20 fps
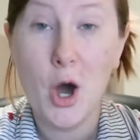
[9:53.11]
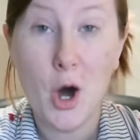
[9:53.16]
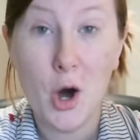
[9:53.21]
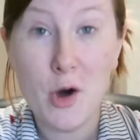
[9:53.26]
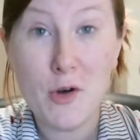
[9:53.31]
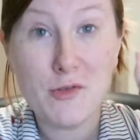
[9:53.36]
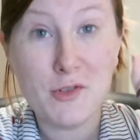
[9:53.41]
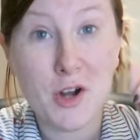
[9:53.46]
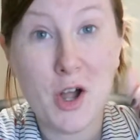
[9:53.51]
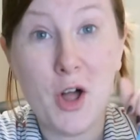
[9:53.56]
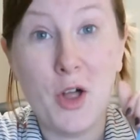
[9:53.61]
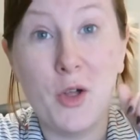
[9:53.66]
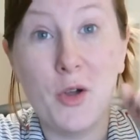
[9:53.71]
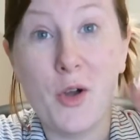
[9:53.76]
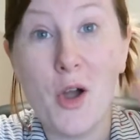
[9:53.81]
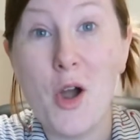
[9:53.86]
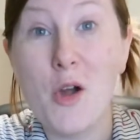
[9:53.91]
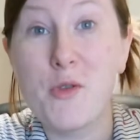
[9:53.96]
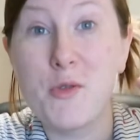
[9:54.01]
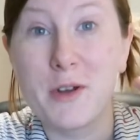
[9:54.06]
overall,
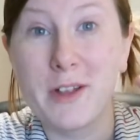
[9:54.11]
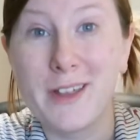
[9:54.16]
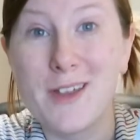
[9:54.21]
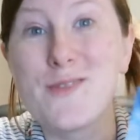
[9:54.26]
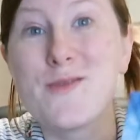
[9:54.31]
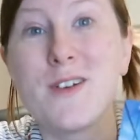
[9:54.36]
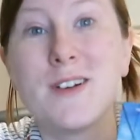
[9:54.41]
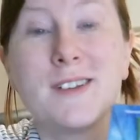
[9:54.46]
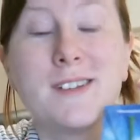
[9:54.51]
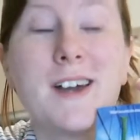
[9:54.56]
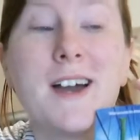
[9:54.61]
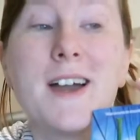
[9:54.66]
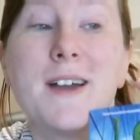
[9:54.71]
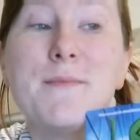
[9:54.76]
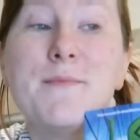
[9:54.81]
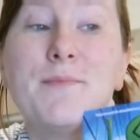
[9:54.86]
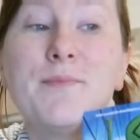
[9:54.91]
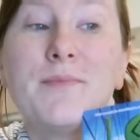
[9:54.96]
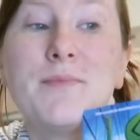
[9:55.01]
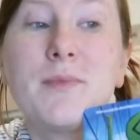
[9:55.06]
a really fun
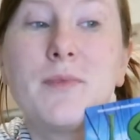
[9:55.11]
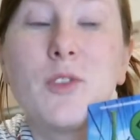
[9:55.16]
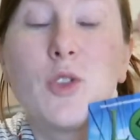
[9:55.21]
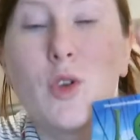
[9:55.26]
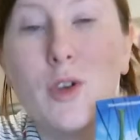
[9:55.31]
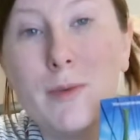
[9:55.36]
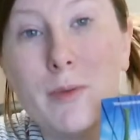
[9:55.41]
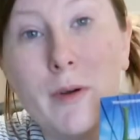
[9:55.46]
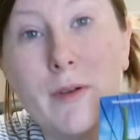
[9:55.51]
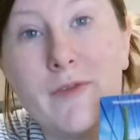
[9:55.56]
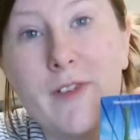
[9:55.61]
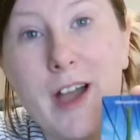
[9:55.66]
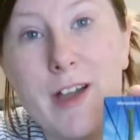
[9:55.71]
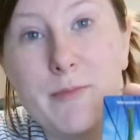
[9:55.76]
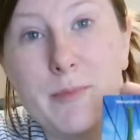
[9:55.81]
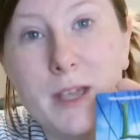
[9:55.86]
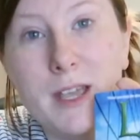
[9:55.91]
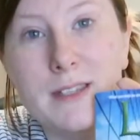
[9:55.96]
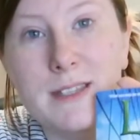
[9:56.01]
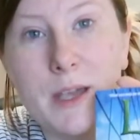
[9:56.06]
time.
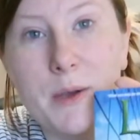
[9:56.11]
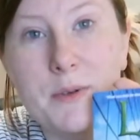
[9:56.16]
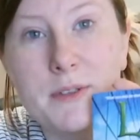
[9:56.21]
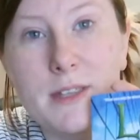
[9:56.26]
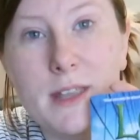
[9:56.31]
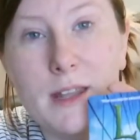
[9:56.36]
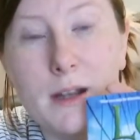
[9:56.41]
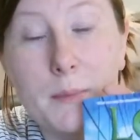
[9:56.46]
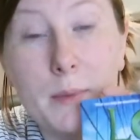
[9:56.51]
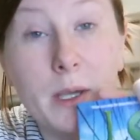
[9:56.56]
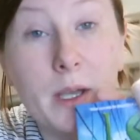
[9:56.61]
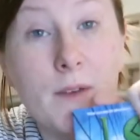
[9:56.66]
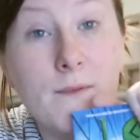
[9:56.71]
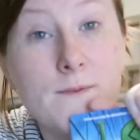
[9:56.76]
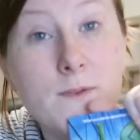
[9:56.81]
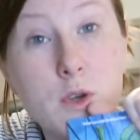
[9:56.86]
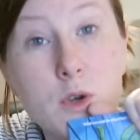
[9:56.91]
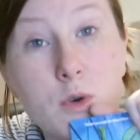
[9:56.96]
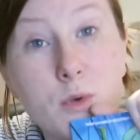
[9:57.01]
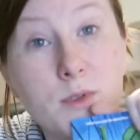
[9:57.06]
3.5 because I was a little bit
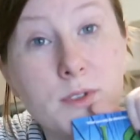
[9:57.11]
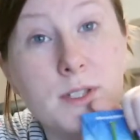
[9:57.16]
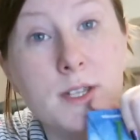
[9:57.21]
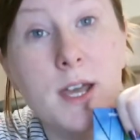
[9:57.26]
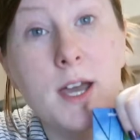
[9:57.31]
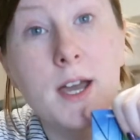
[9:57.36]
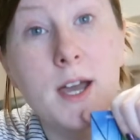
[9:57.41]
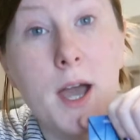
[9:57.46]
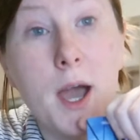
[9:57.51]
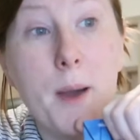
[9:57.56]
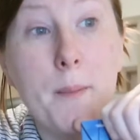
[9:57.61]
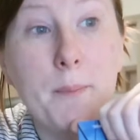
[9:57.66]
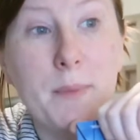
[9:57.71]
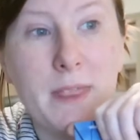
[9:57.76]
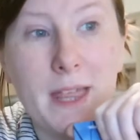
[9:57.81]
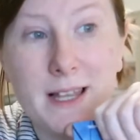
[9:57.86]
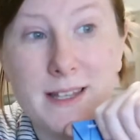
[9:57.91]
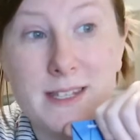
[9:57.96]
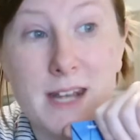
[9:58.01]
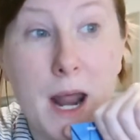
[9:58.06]
confused, but
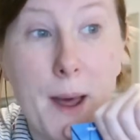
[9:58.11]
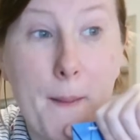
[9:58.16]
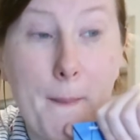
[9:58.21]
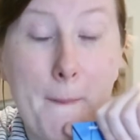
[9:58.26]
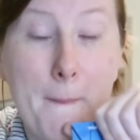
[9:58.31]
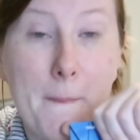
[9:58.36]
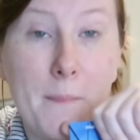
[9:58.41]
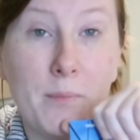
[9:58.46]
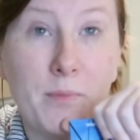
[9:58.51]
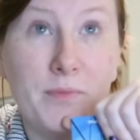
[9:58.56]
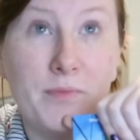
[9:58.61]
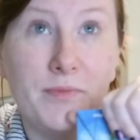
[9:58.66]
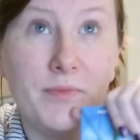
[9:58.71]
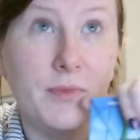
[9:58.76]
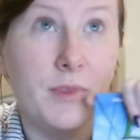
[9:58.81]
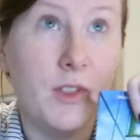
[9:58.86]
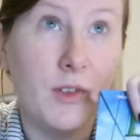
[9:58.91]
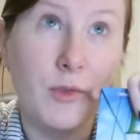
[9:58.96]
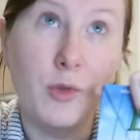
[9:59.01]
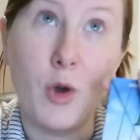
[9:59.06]
that's not
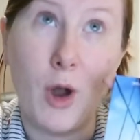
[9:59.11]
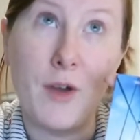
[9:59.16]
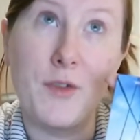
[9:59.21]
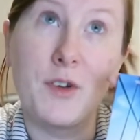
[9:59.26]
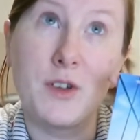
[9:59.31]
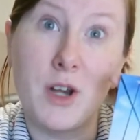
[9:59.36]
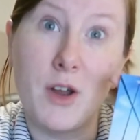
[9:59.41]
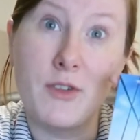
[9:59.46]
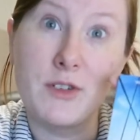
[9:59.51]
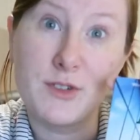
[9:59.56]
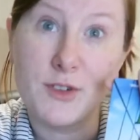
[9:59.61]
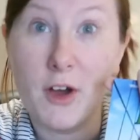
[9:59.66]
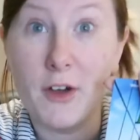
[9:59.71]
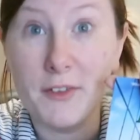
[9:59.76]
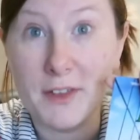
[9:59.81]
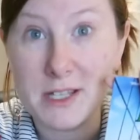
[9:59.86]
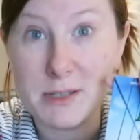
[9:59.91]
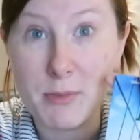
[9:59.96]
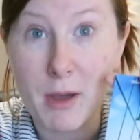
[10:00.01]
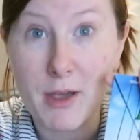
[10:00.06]
the graphic novel's
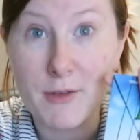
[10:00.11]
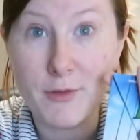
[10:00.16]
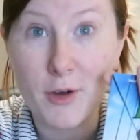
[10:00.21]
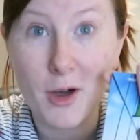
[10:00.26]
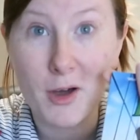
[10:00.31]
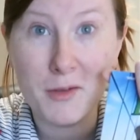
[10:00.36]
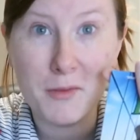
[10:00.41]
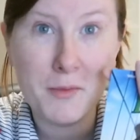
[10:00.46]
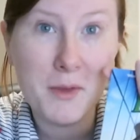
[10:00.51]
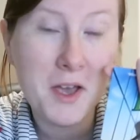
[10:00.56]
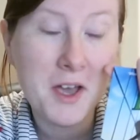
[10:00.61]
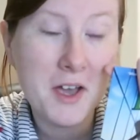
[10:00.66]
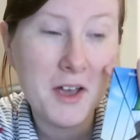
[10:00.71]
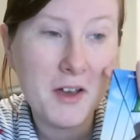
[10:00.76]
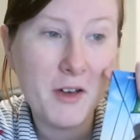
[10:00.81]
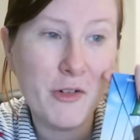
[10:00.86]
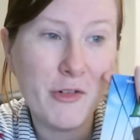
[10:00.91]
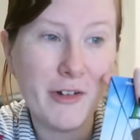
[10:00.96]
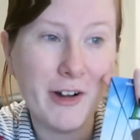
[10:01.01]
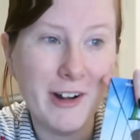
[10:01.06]
fault, that's my fault
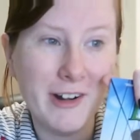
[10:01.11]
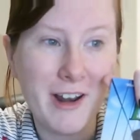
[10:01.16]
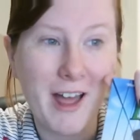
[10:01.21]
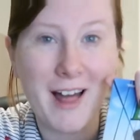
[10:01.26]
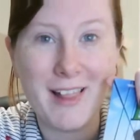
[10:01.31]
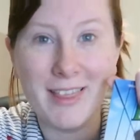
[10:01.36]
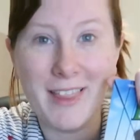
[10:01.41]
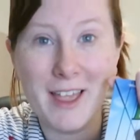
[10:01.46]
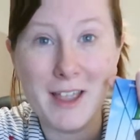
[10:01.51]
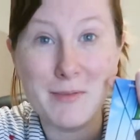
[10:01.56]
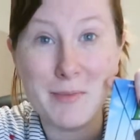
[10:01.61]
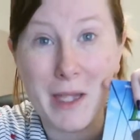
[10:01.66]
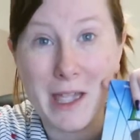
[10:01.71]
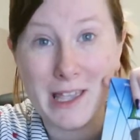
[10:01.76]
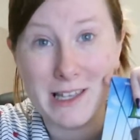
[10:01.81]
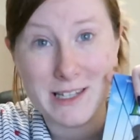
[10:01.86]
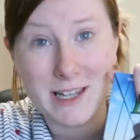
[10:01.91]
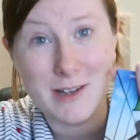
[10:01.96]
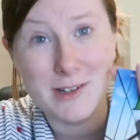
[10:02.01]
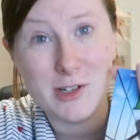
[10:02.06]
for not like
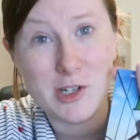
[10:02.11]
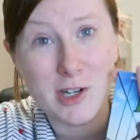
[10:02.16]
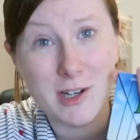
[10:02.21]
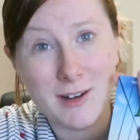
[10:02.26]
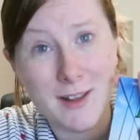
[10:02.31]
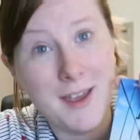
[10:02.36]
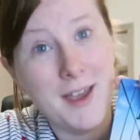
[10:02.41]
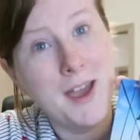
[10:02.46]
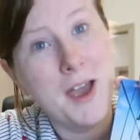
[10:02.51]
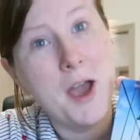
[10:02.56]
paying attention.